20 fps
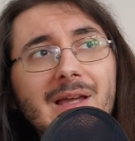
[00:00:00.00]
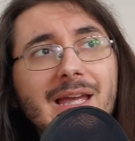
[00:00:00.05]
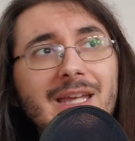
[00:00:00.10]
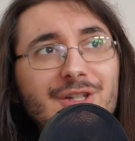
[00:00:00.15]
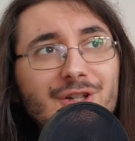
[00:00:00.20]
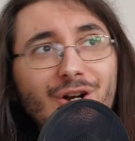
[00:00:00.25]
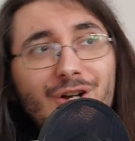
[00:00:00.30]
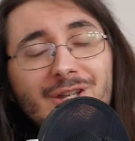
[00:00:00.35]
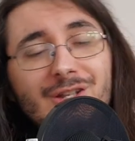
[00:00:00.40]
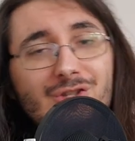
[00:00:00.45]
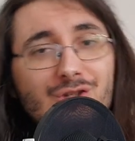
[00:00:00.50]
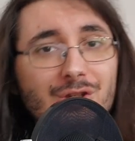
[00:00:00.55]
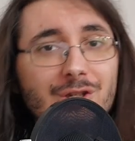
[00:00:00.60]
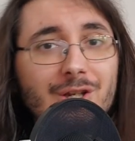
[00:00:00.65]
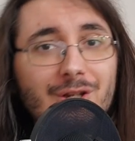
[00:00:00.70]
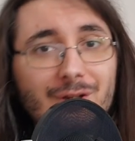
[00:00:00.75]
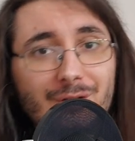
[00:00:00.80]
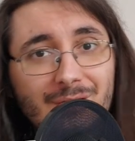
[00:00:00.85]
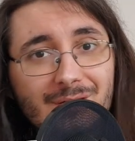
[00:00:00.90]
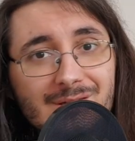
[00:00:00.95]
AI
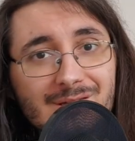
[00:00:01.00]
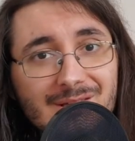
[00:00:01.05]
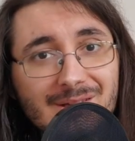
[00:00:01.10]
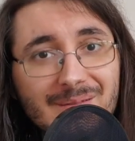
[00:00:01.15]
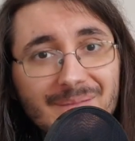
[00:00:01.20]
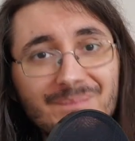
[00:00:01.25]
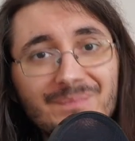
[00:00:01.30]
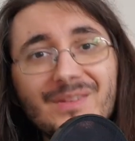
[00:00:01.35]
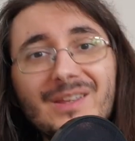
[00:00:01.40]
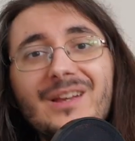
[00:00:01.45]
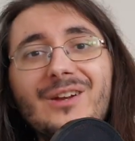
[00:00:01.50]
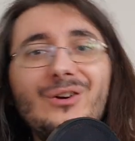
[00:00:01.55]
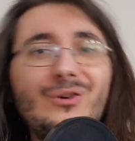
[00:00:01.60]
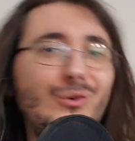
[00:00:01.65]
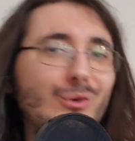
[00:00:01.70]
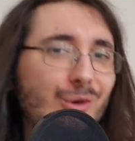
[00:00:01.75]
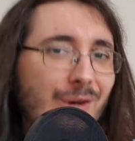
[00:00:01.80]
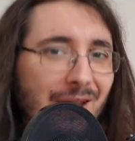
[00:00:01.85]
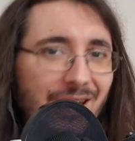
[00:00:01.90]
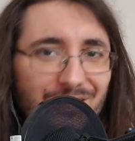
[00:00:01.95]
engineers
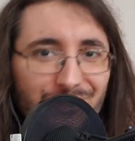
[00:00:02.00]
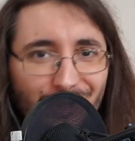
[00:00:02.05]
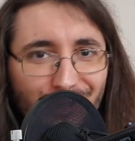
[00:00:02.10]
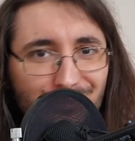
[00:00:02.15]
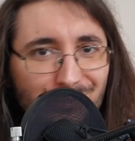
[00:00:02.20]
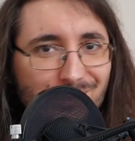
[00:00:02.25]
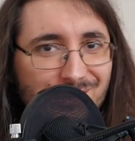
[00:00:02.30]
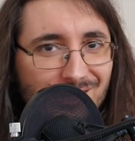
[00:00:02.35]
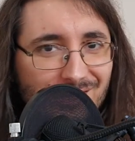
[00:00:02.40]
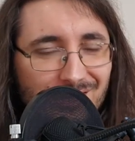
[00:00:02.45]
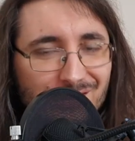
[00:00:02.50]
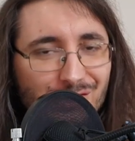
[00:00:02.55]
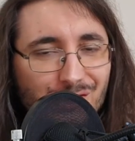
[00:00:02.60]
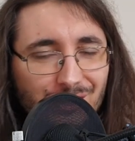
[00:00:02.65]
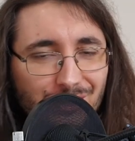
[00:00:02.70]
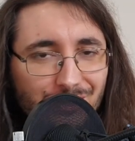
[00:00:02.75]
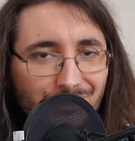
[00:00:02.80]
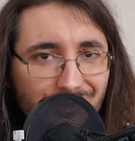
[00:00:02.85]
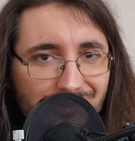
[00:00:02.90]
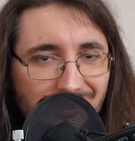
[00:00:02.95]
or AI music
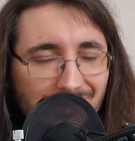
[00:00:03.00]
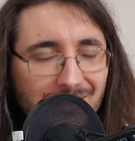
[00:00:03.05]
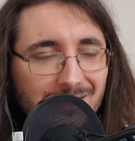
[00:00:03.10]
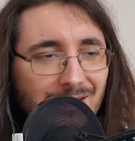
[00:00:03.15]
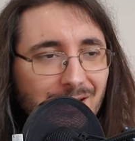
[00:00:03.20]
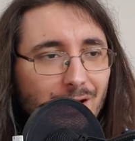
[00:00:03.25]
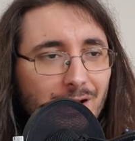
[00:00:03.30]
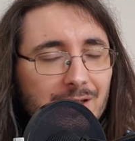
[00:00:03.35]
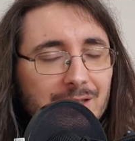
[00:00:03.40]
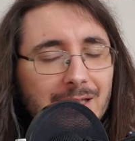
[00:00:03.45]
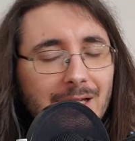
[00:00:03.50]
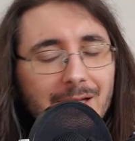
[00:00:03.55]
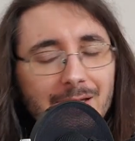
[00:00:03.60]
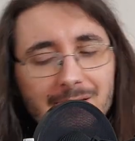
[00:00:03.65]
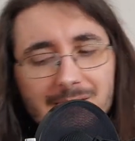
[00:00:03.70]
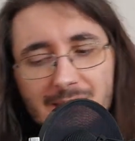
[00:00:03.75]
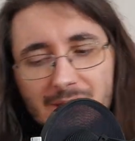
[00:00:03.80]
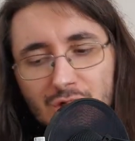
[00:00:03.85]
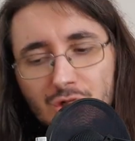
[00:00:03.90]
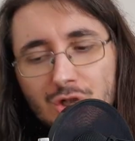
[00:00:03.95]
engineers, like in our
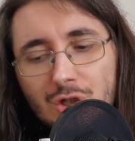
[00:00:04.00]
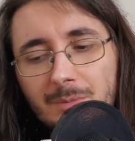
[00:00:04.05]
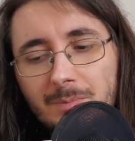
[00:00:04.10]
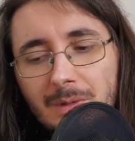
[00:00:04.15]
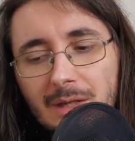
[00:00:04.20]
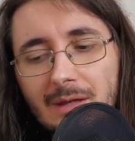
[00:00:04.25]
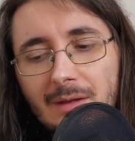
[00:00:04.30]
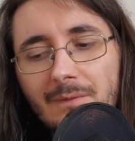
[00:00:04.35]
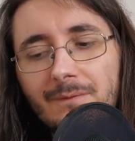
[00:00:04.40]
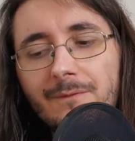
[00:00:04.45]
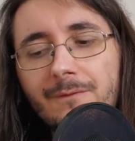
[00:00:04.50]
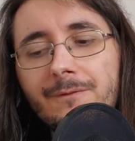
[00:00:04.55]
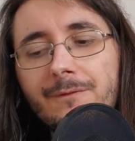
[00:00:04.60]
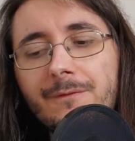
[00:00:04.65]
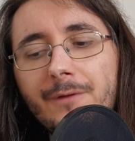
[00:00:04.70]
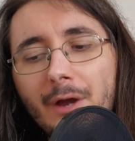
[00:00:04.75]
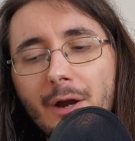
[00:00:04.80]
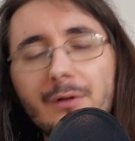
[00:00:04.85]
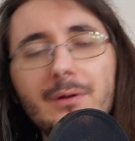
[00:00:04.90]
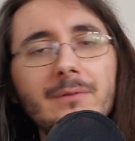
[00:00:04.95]
case, should be
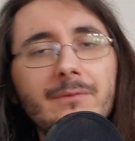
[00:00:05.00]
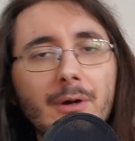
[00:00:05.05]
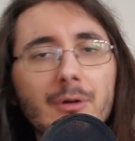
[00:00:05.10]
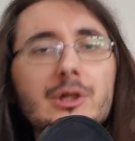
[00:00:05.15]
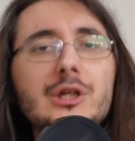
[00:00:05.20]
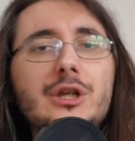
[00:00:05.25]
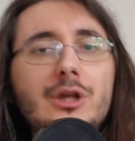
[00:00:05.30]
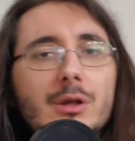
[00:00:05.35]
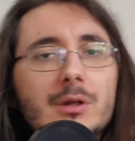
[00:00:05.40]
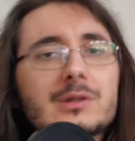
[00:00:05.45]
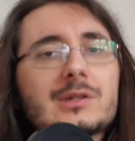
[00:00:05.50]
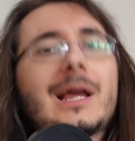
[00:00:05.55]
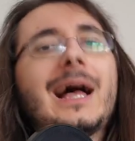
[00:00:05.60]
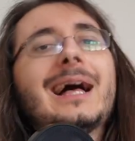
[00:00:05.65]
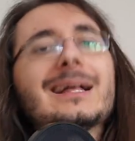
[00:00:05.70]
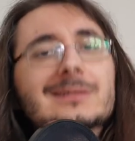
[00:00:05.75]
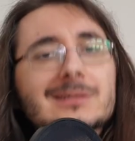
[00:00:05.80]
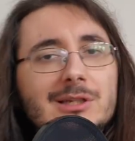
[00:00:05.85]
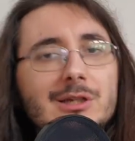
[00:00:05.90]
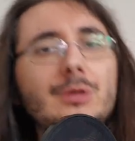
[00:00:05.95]
very, very good
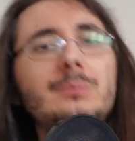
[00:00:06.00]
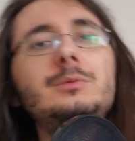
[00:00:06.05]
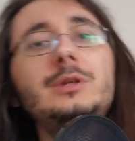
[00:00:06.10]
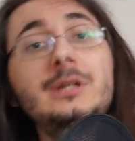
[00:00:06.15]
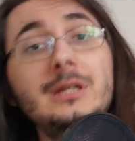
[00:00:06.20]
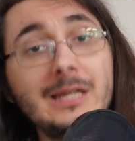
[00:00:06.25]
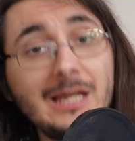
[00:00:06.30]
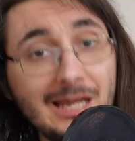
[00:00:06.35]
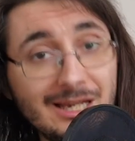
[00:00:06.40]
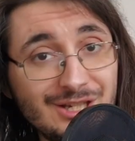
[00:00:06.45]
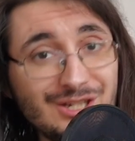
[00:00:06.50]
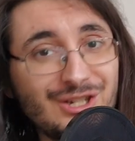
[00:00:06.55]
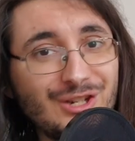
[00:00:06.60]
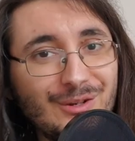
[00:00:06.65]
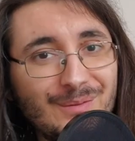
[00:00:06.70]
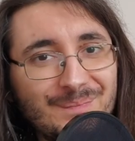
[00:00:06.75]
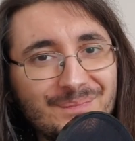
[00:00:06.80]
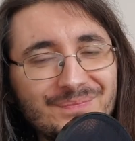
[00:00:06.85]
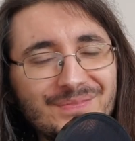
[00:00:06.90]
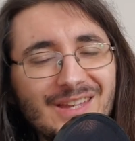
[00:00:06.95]
at
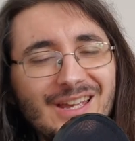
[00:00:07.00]
communication.